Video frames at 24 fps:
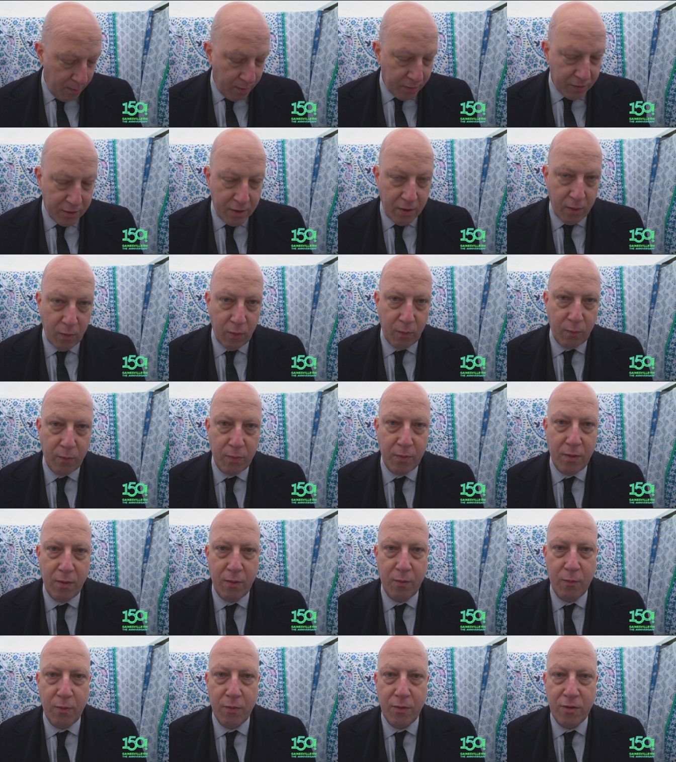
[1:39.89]
know,
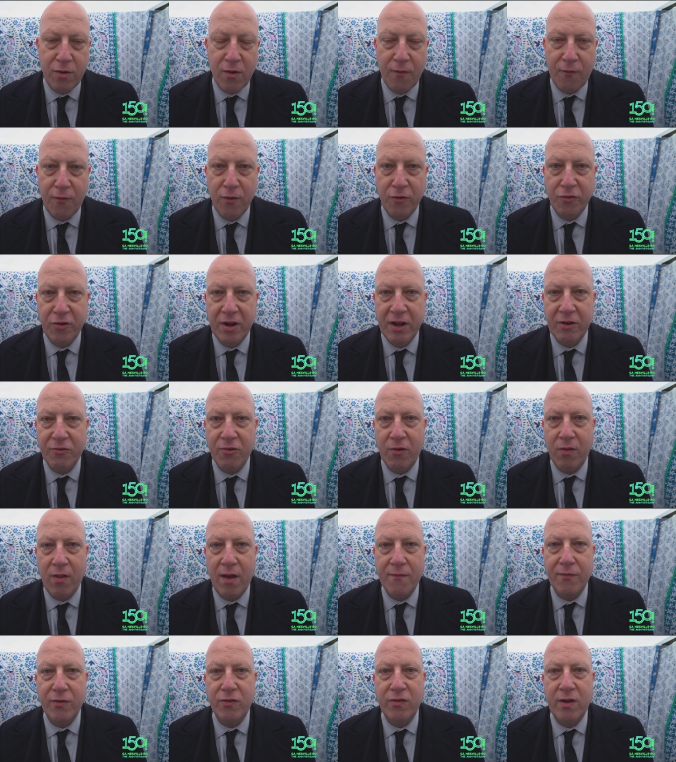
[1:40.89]
your first teacher in
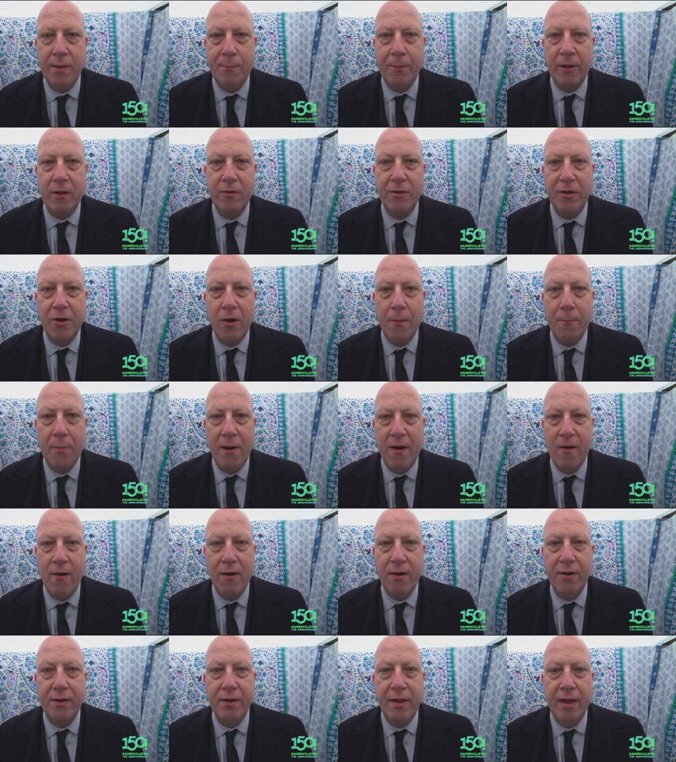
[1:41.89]
life is typically your
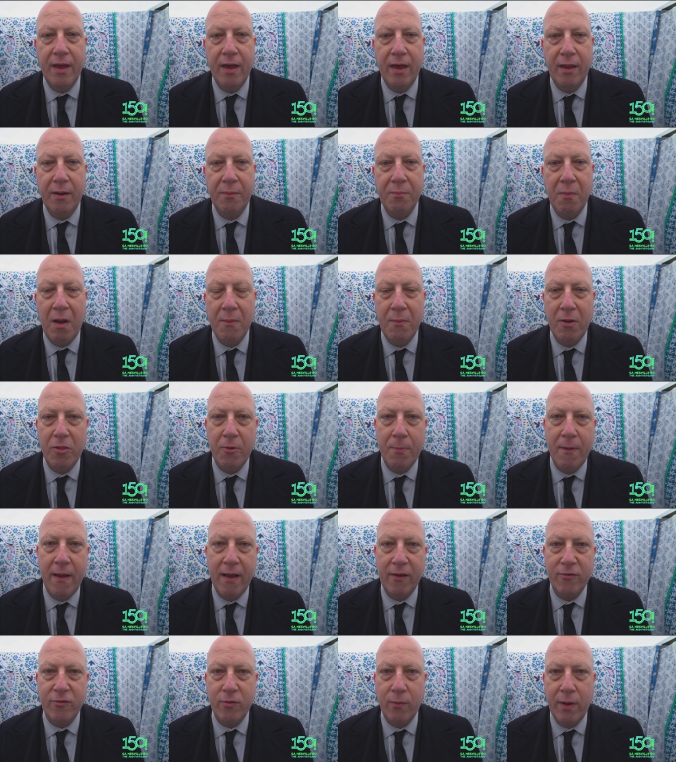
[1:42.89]
parent, and my mother
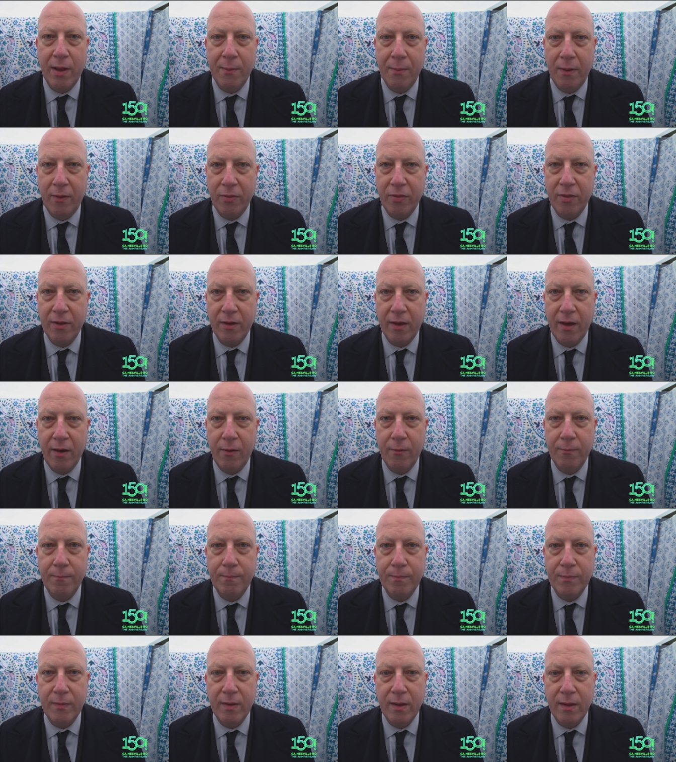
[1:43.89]
passed away a month ago,
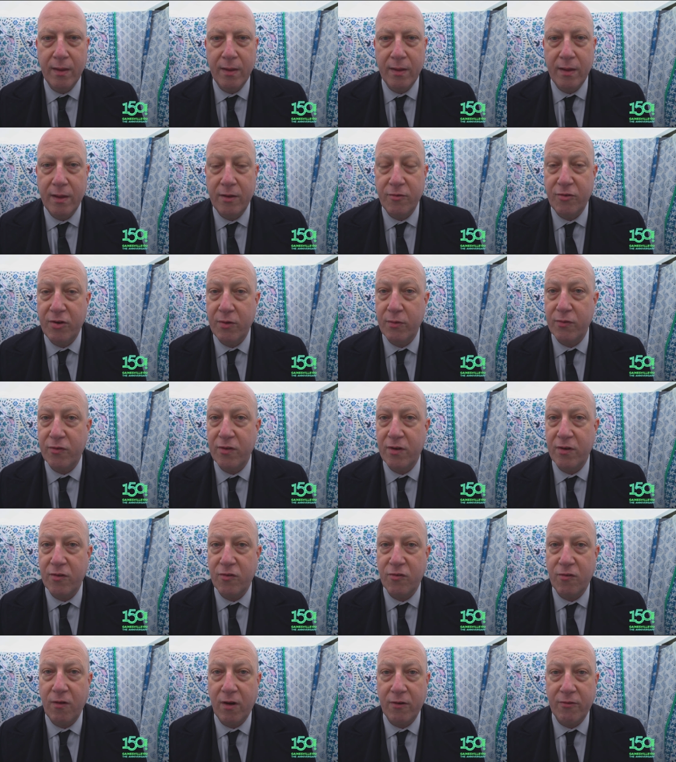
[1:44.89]
and she was an
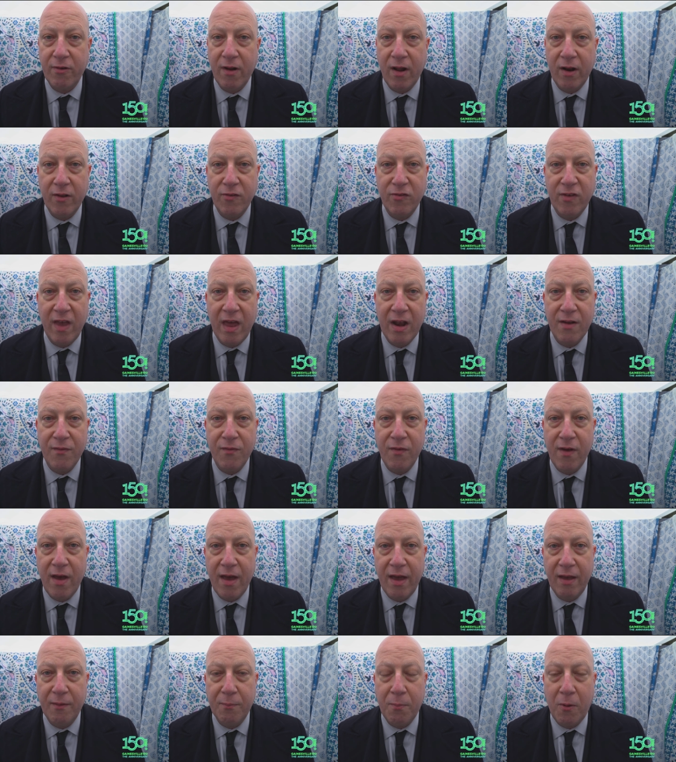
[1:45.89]
instructor out at Santa
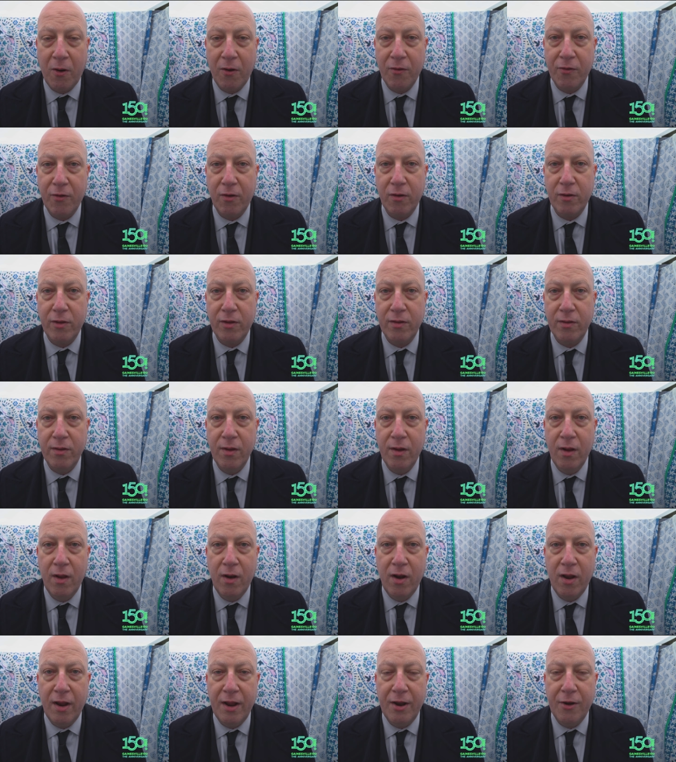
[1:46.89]
Fe, part of their
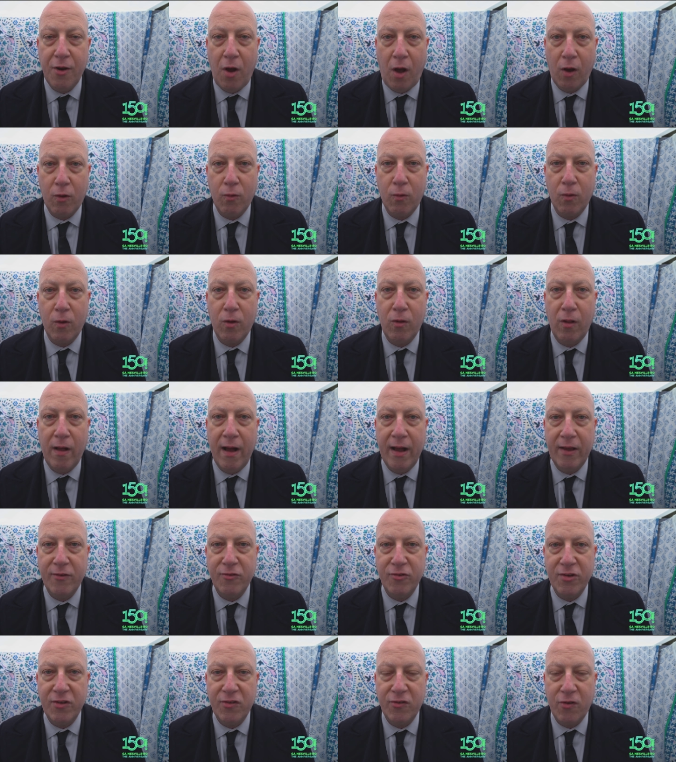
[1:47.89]
inaugural
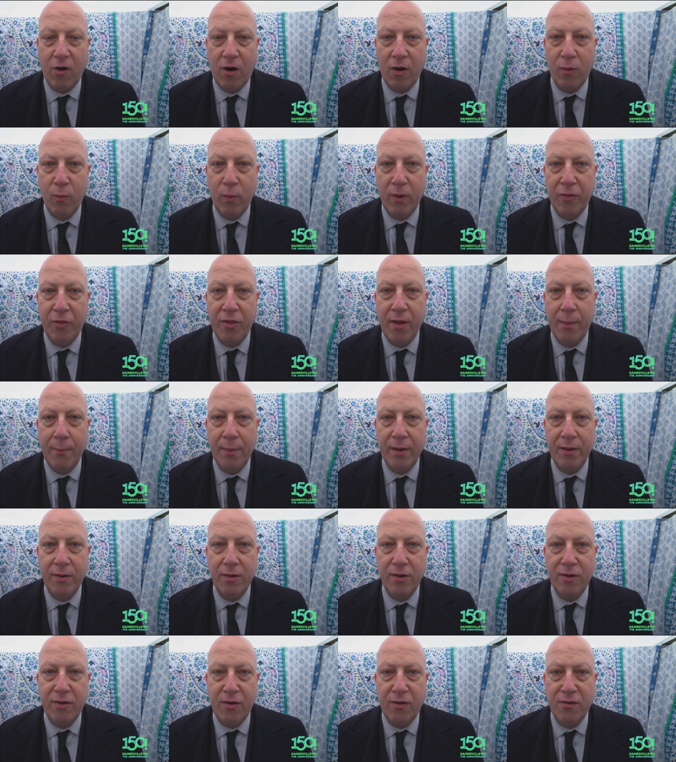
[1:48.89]
class. She started with them
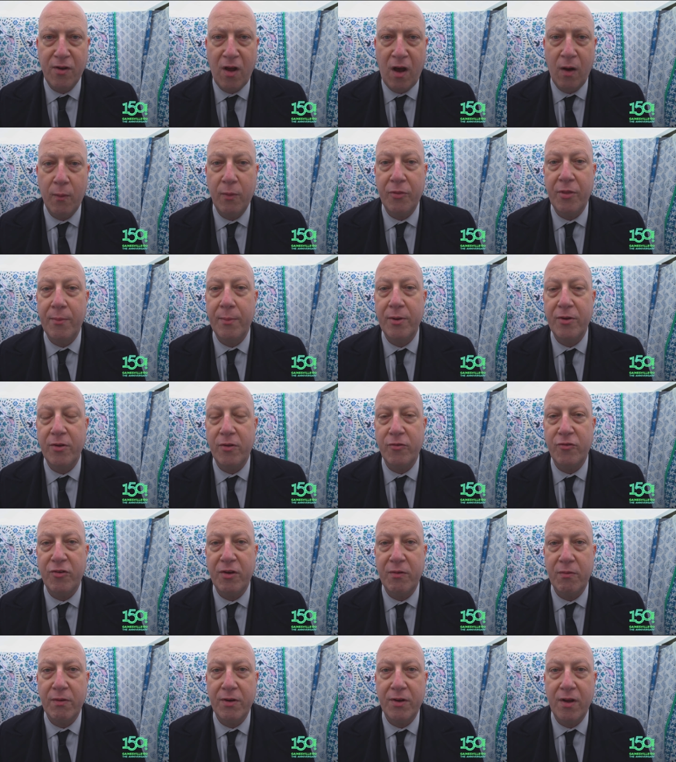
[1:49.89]
and taught with them until
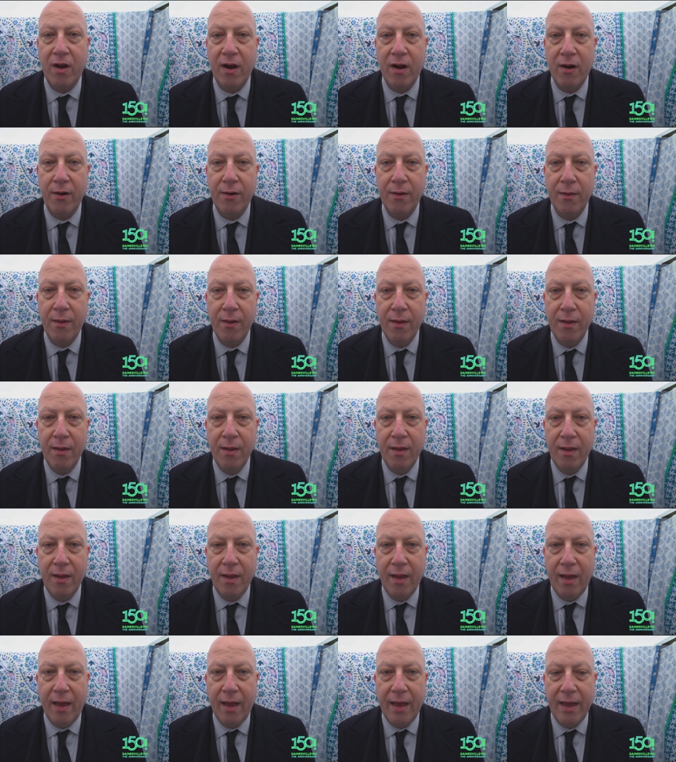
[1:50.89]
she retired.
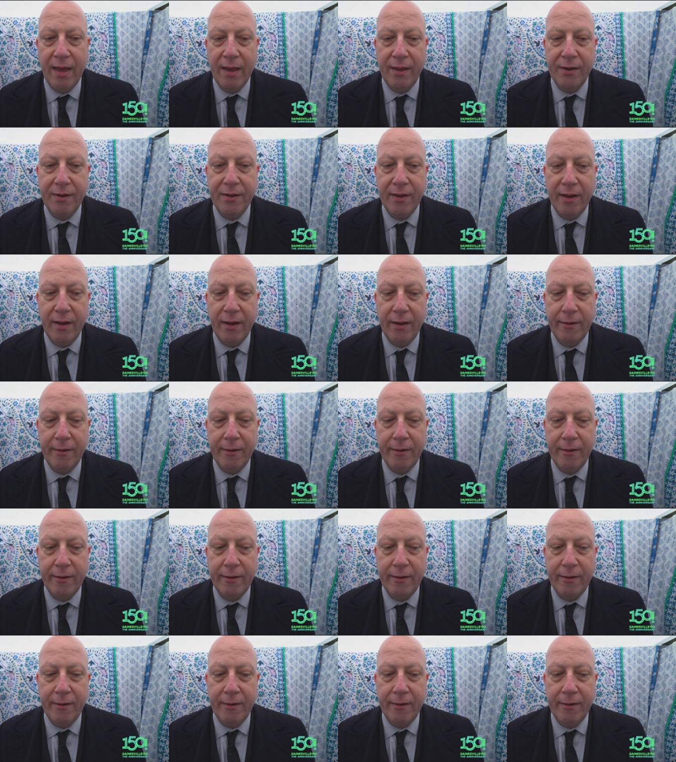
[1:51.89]
And